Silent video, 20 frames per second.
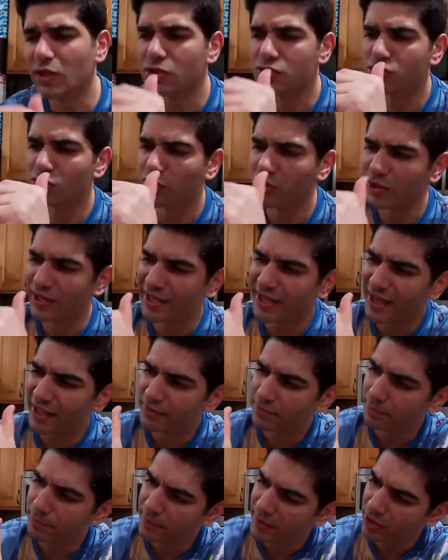So it
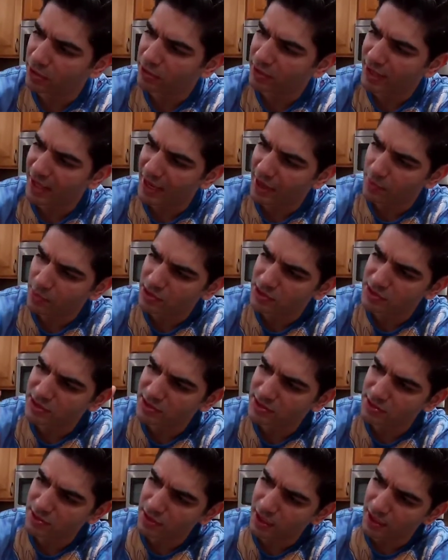got bigger
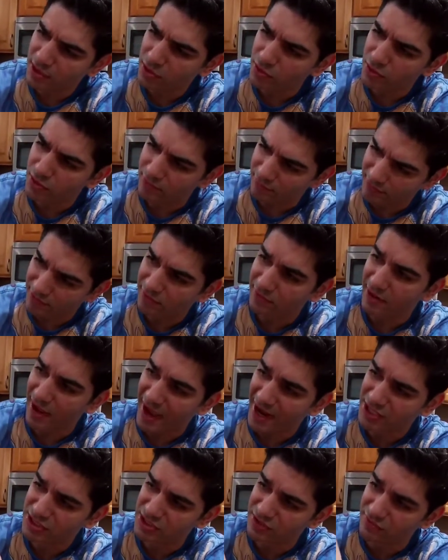cameras, and they're
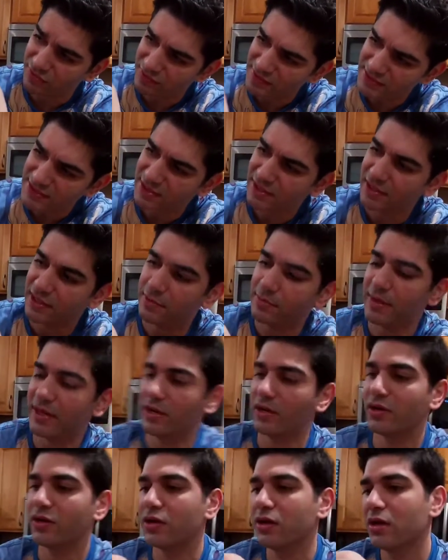actually physically
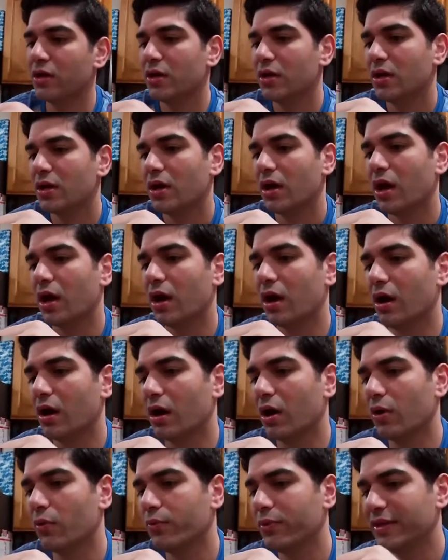bigger.
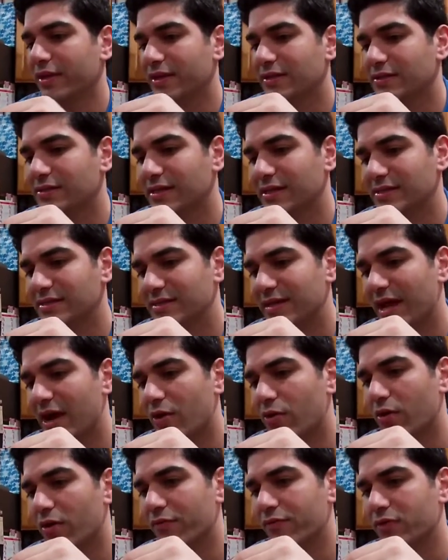We did test
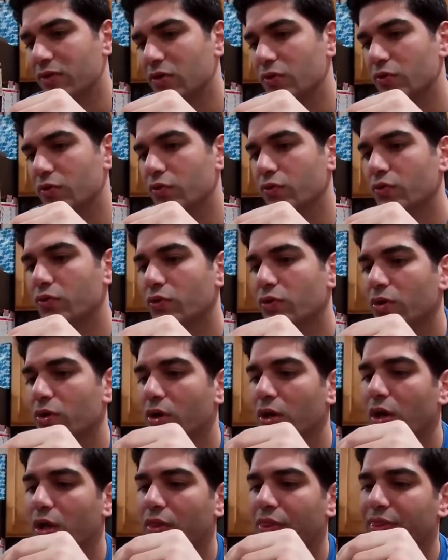out a few
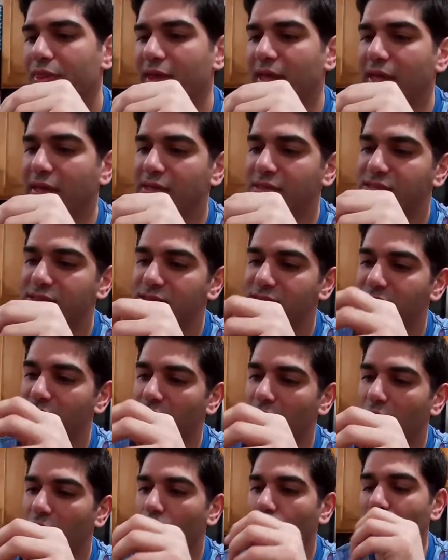things
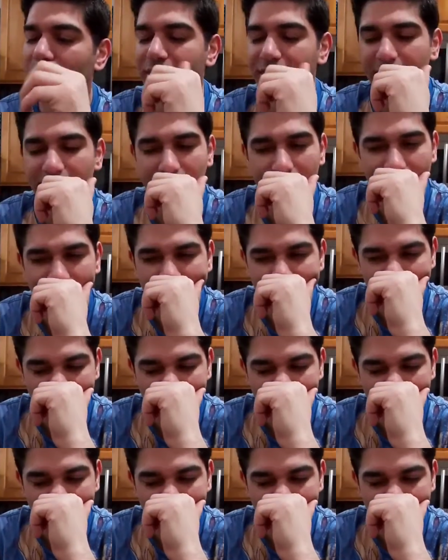with it.